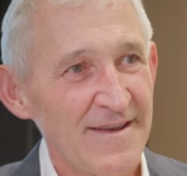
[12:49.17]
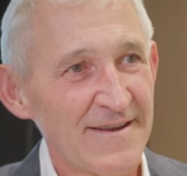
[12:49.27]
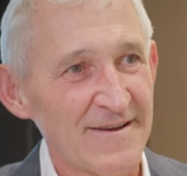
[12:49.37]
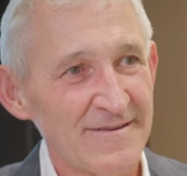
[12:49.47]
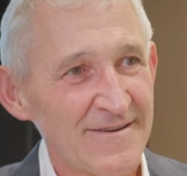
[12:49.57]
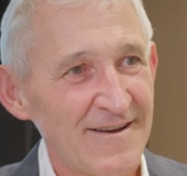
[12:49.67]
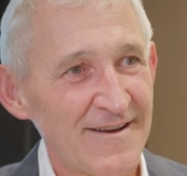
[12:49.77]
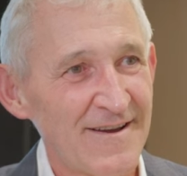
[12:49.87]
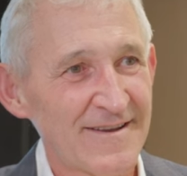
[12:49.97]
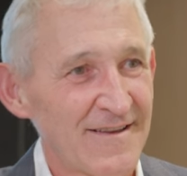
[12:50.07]
you know,
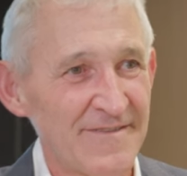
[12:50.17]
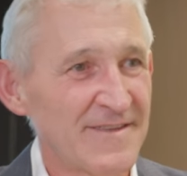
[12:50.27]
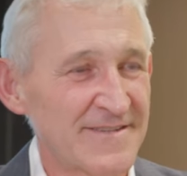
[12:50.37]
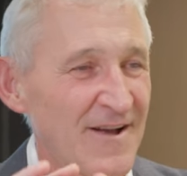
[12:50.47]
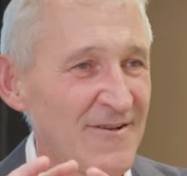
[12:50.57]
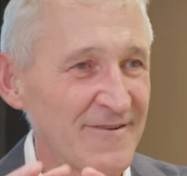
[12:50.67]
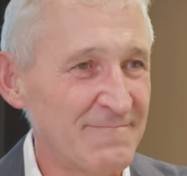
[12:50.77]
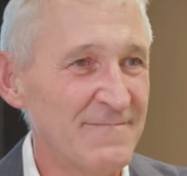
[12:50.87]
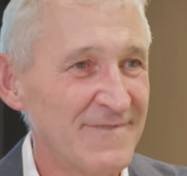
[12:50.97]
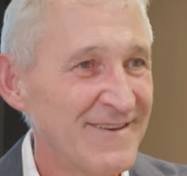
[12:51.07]
I, I think there's a whole lot of